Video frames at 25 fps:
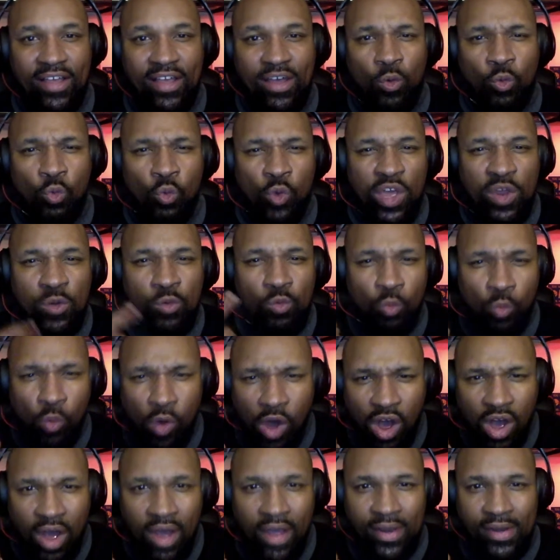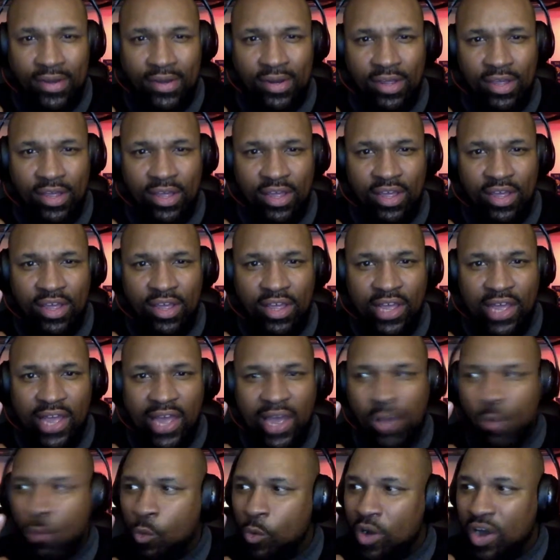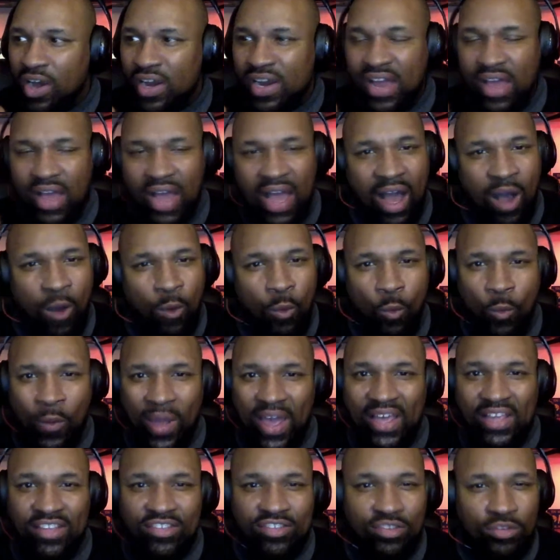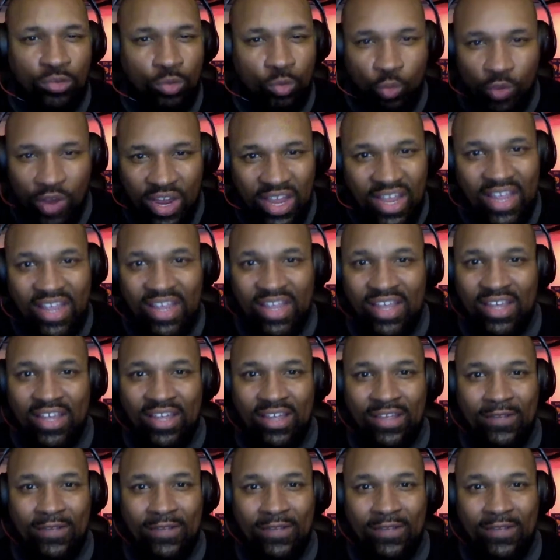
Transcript: Win one, and one that outweighs three.